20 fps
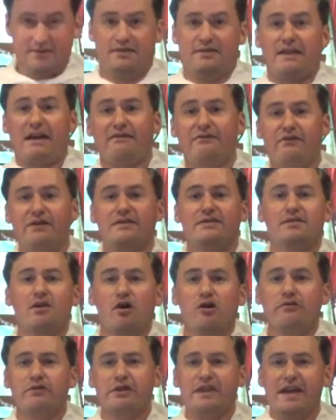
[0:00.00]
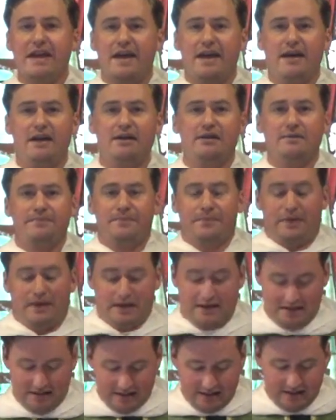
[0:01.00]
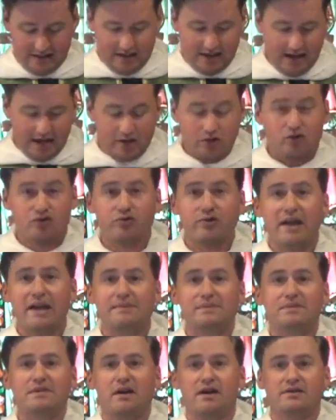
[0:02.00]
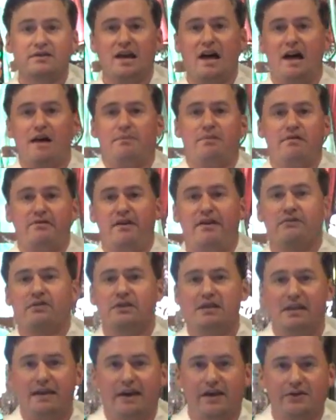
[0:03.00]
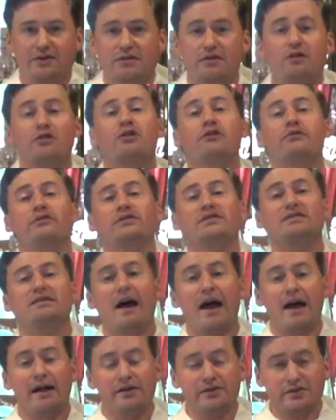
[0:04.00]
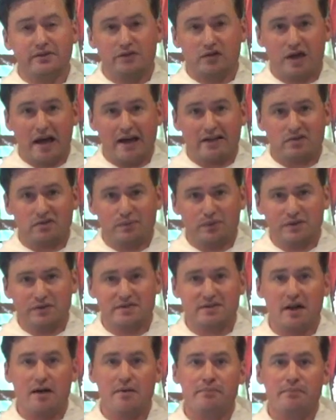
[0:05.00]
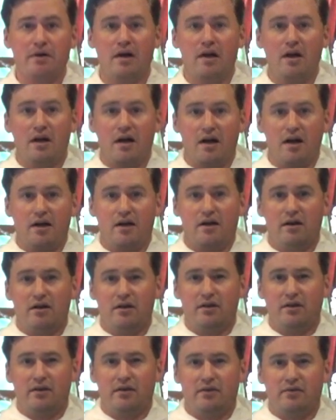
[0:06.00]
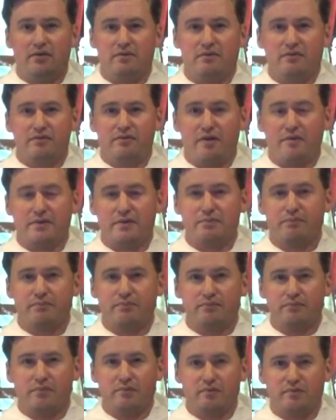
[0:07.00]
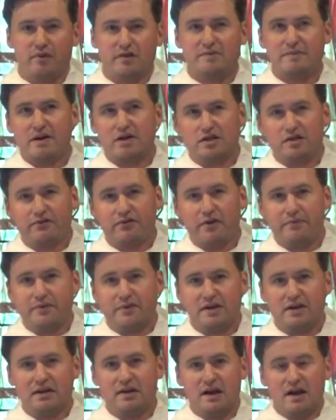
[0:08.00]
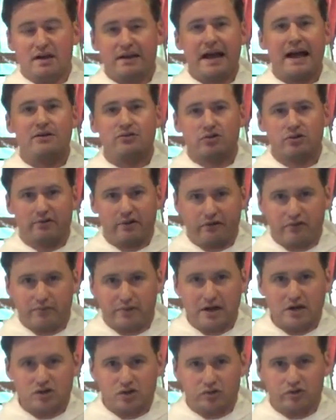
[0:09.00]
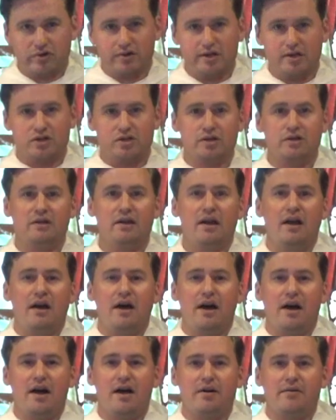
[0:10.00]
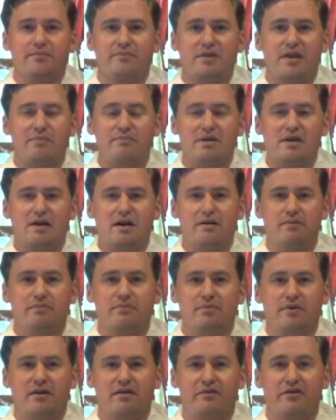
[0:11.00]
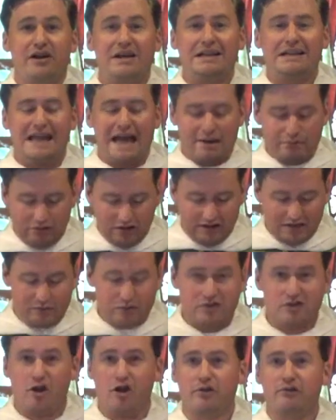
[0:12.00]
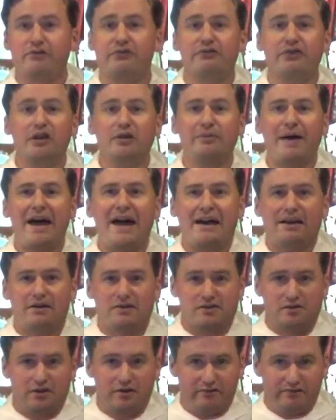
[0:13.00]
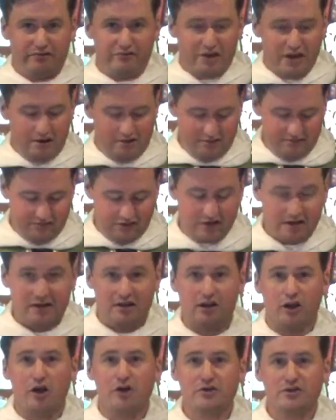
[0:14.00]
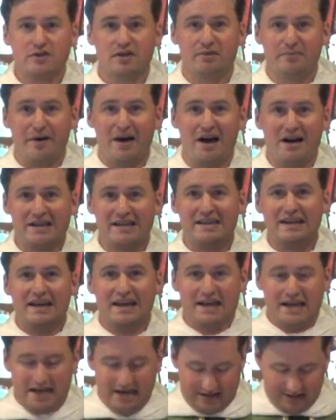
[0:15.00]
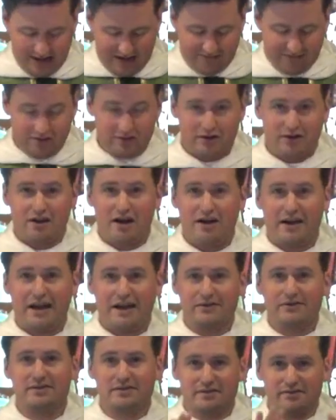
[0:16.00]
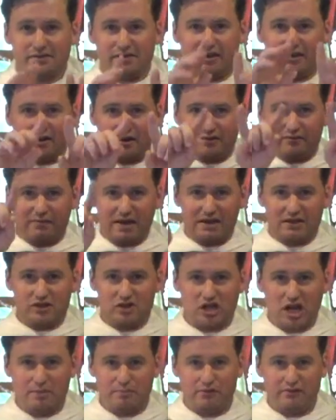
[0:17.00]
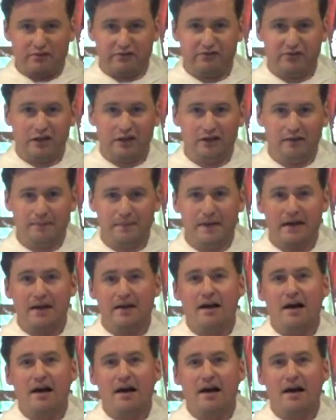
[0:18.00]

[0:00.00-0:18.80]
that fits over the head and drapes on top of everything else. There are different styles of chasuble, some uh, eh, from the especially from the Counter-Reformation tradition, um, can become uh, very elaborately what's called fiddleback, so they're very, very close to the body and have cutouts, so they kind of make the shape of a fiddle.